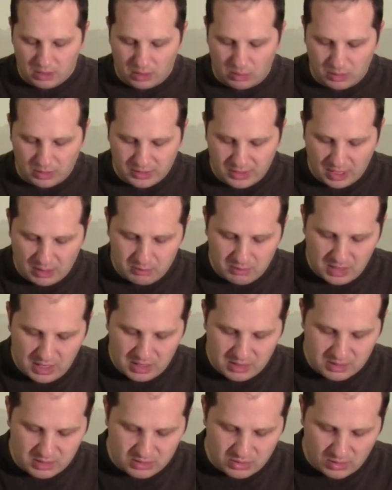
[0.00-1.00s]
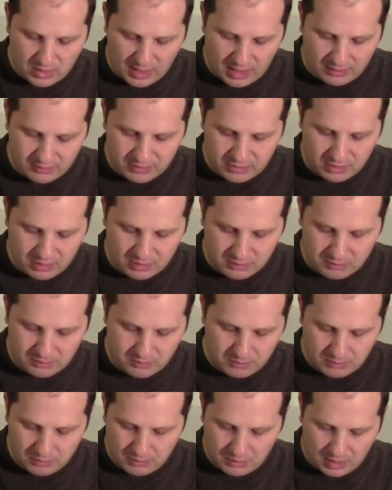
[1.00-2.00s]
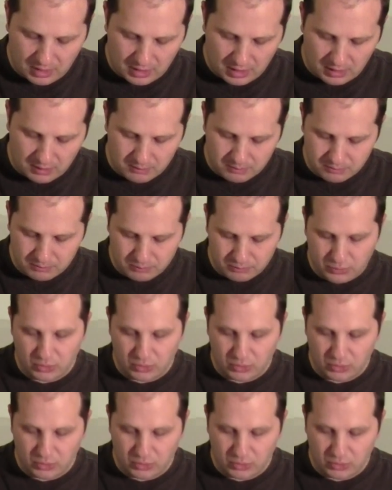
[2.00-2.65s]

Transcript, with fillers: Now what that means is you have to um,